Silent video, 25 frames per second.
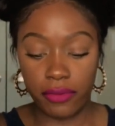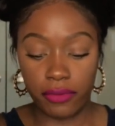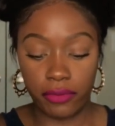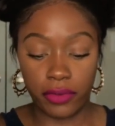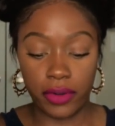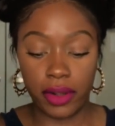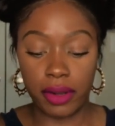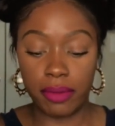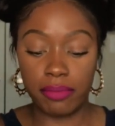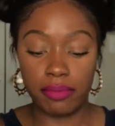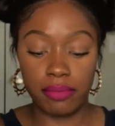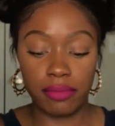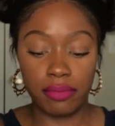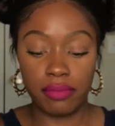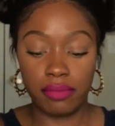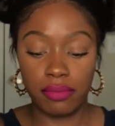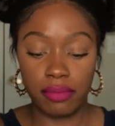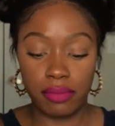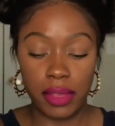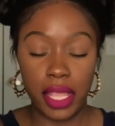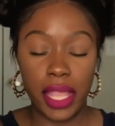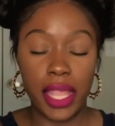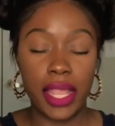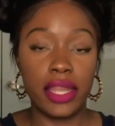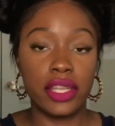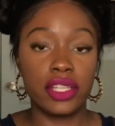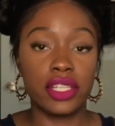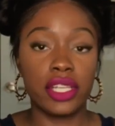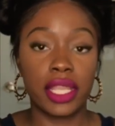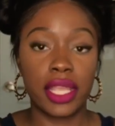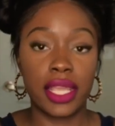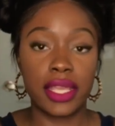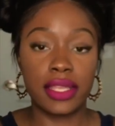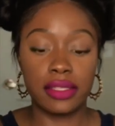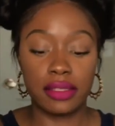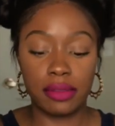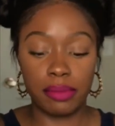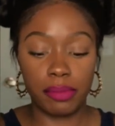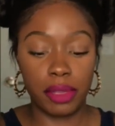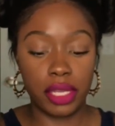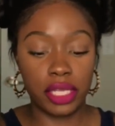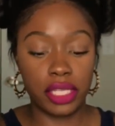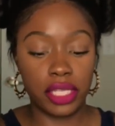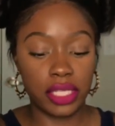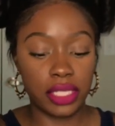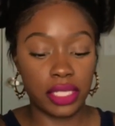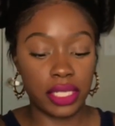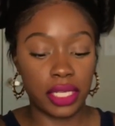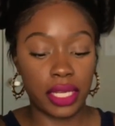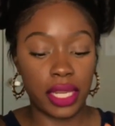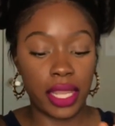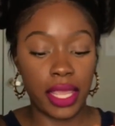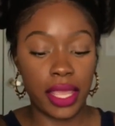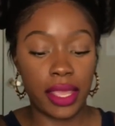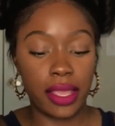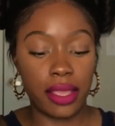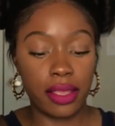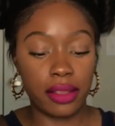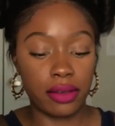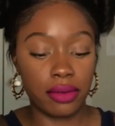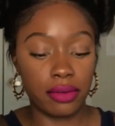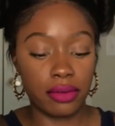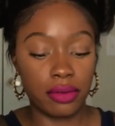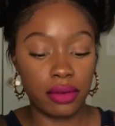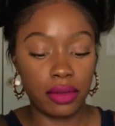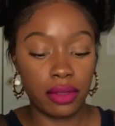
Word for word: from aging as much as it can.